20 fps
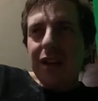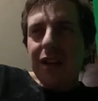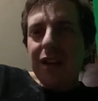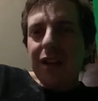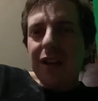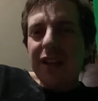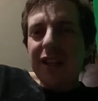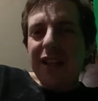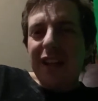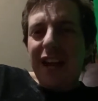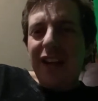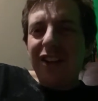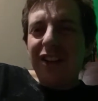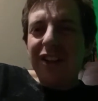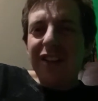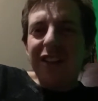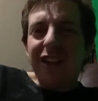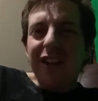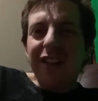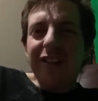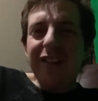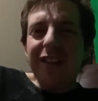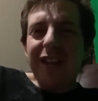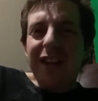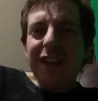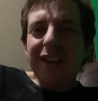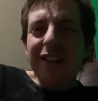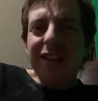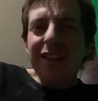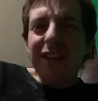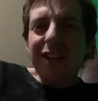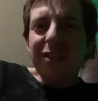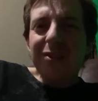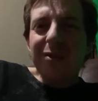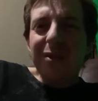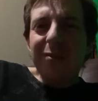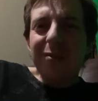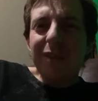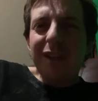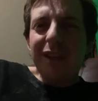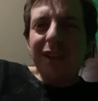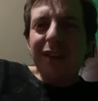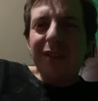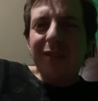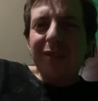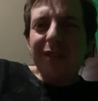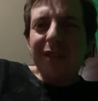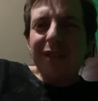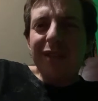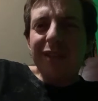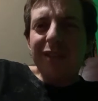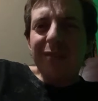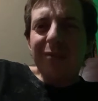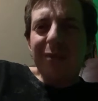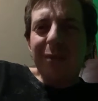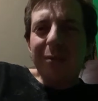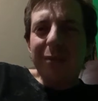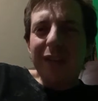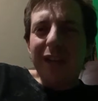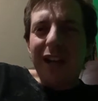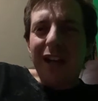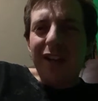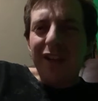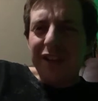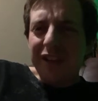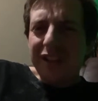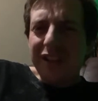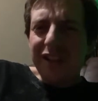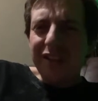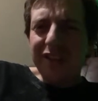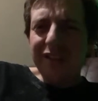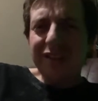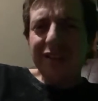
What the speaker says: Galaga. That's what I'm thinking of. Is it from Galaga?